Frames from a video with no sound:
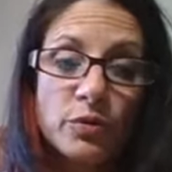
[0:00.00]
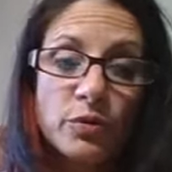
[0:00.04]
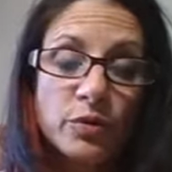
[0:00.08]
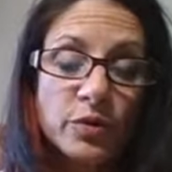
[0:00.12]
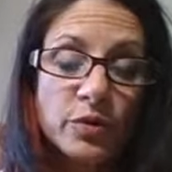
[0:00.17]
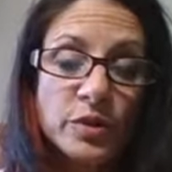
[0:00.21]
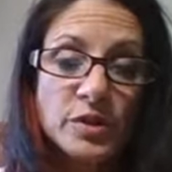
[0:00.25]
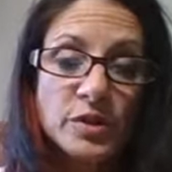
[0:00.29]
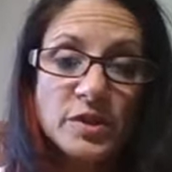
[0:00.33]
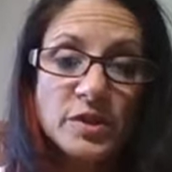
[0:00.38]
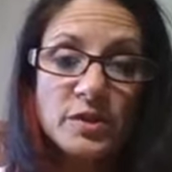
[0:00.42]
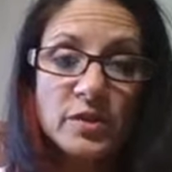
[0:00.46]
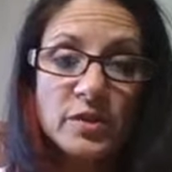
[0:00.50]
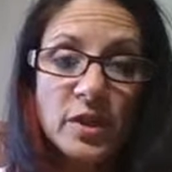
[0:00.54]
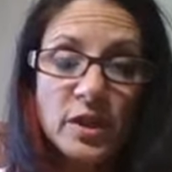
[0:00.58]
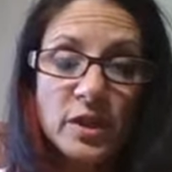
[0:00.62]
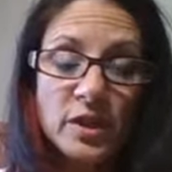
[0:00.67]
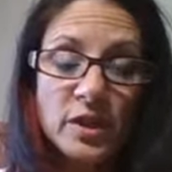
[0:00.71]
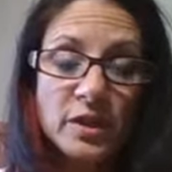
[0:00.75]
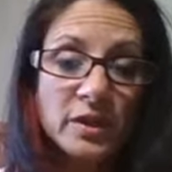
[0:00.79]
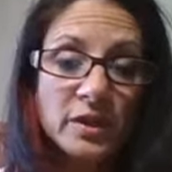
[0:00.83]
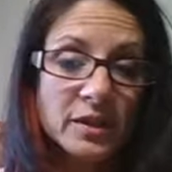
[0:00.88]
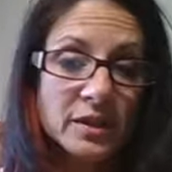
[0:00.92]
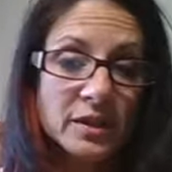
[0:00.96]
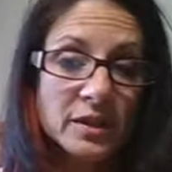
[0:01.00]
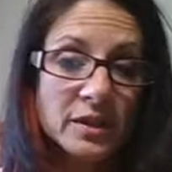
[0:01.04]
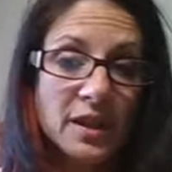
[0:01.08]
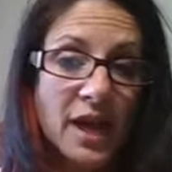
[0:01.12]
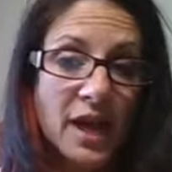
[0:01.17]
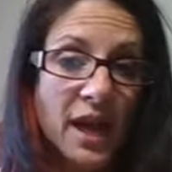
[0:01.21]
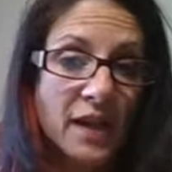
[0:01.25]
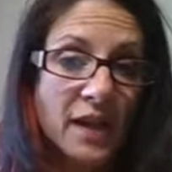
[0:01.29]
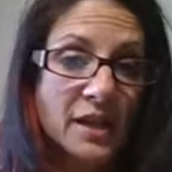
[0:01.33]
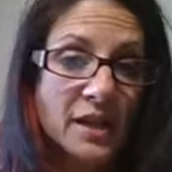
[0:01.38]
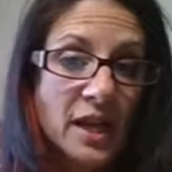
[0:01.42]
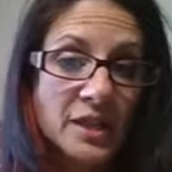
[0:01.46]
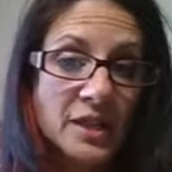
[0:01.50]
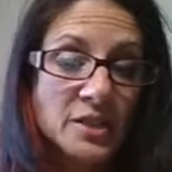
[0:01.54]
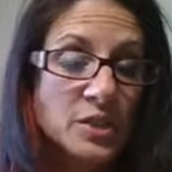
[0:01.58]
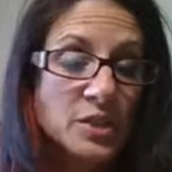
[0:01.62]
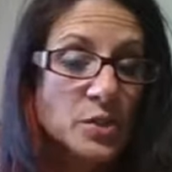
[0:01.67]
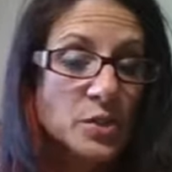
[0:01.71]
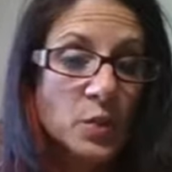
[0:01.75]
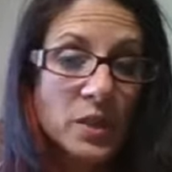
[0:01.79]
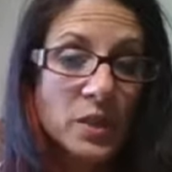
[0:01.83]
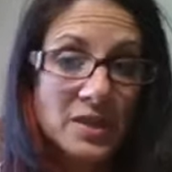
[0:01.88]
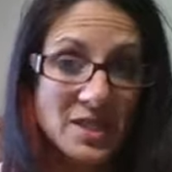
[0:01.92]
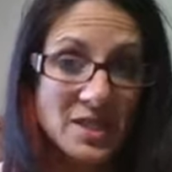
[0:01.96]
first of all, I
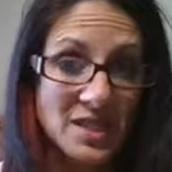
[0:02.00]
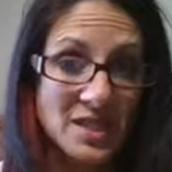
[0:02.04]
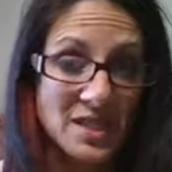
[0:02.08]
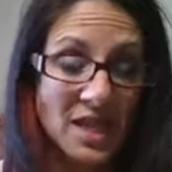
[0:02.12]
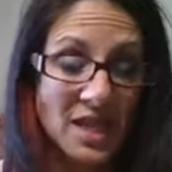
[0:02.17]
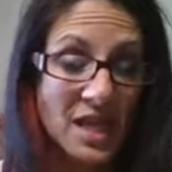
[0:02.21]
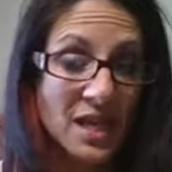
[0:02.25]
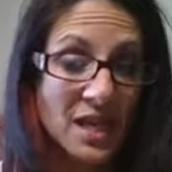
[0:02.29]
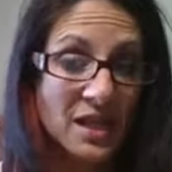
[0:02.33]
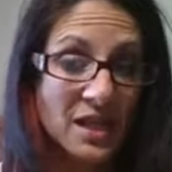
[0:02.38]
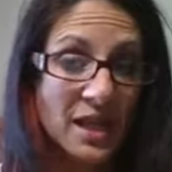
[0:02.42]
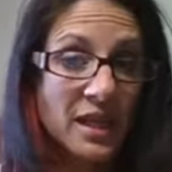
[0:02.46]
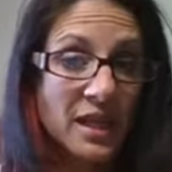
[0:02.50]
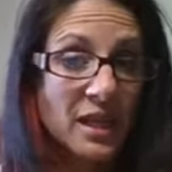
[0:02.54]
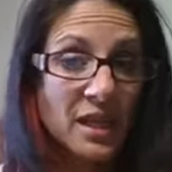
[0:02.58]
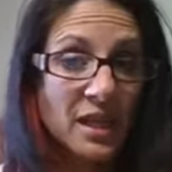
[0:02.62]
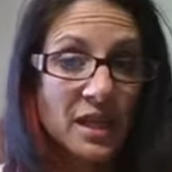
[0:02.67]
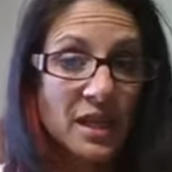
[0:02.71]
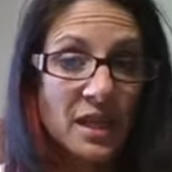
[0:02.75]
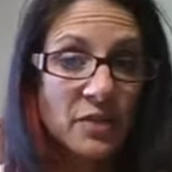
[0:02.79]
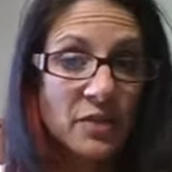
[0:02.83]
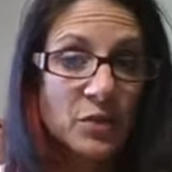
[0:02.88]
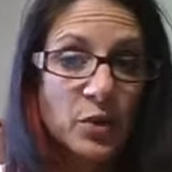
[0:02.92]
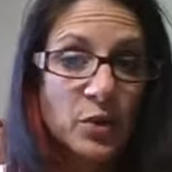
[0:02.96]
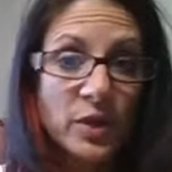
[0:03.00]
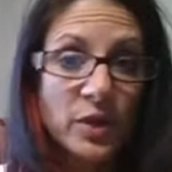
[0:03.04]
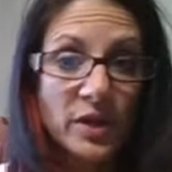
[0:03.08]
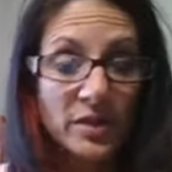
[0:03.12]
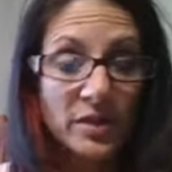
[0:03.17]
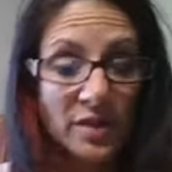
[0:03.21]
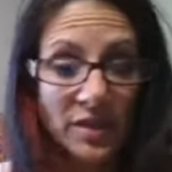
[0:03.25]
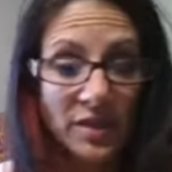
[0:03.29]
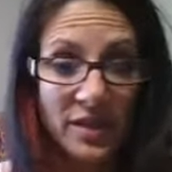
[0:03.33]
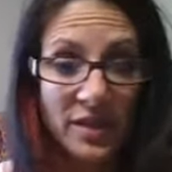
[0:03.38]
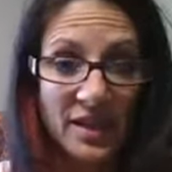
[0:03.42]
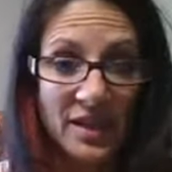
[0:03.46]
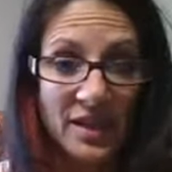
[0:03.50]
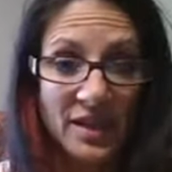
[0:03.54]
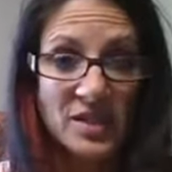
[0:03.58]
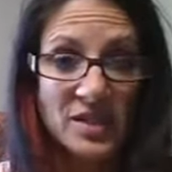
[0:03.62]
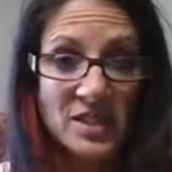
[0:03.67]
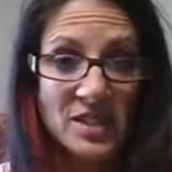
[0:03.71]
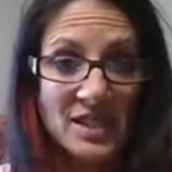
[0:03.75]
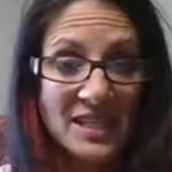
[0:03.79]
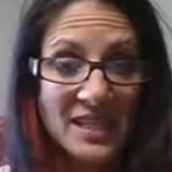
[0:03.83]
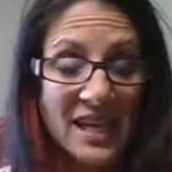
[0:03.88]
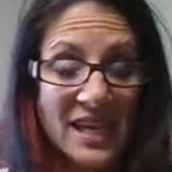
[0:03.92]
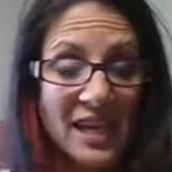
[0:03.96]
just want to say, like, if you hear nothing
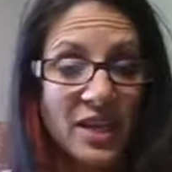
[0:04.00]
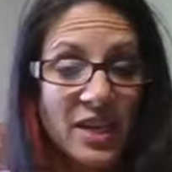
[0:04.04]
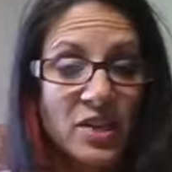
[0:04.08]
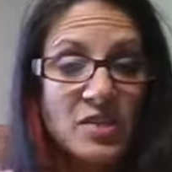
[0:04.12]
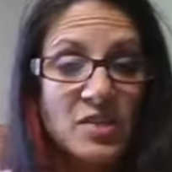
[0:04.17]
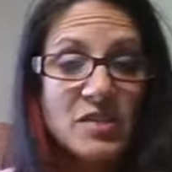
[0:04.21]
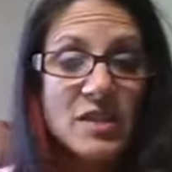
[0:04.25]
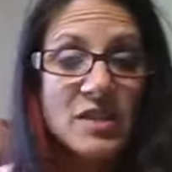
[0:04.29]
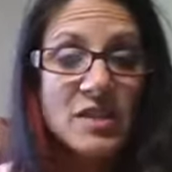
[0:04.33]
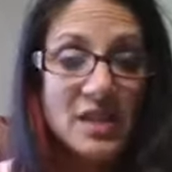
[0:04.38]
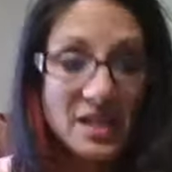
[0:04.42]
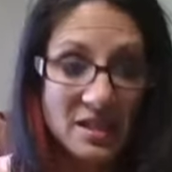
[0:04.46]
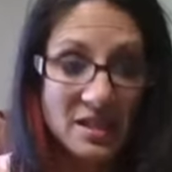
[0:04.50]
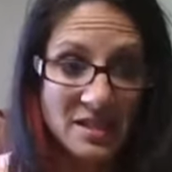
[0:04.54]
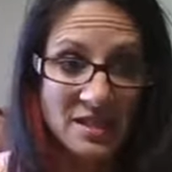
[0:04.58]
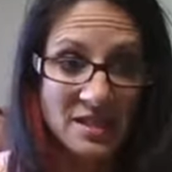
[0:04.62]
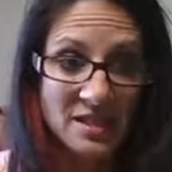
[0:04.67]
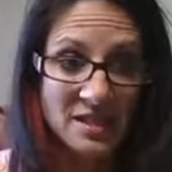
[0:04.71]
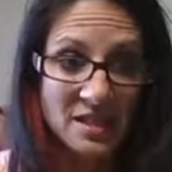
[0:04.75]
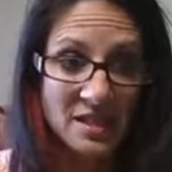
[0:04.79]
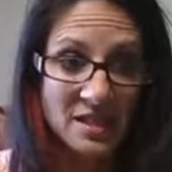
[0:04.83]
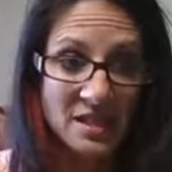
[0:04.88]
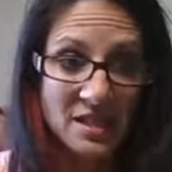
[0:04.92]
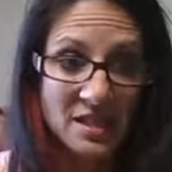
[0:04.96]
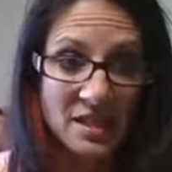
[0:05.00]
else today, hear this.